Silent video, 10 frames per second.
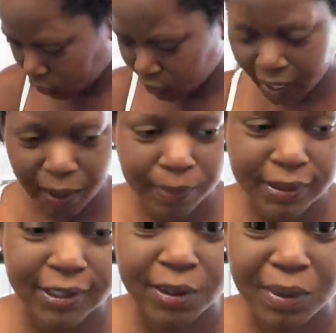which
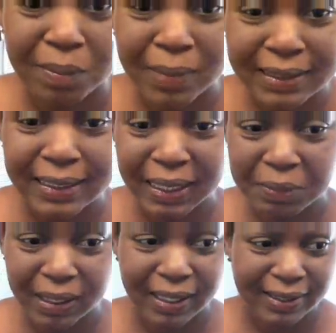happens to be
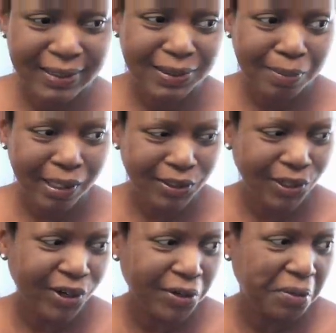missing because my
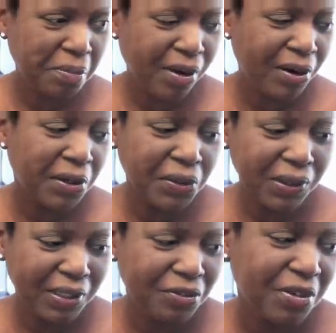daughter
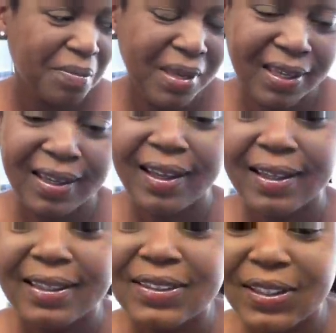borrowed it from me.
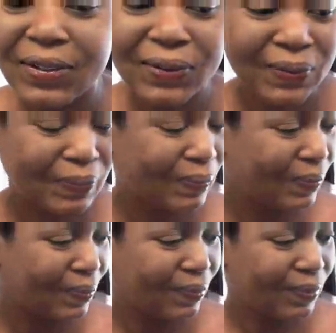So
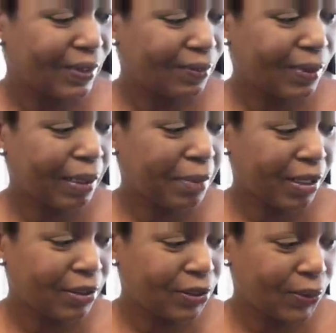what I'm
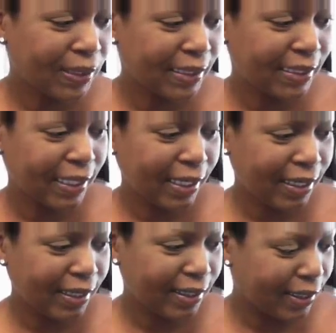going to do
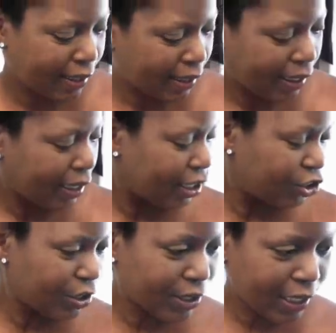instead
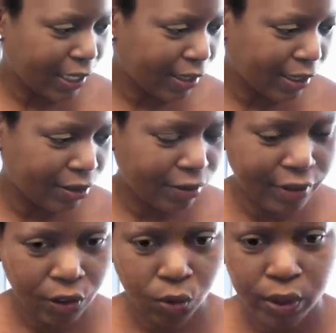is just take a little
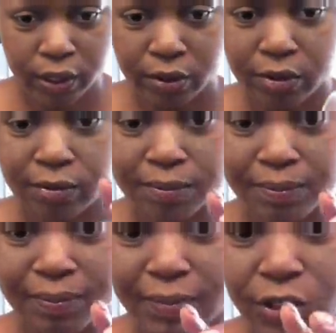of the oil,
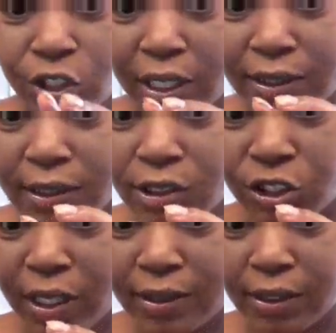the Johnson
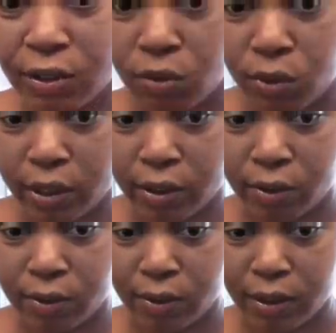& Johnson oil.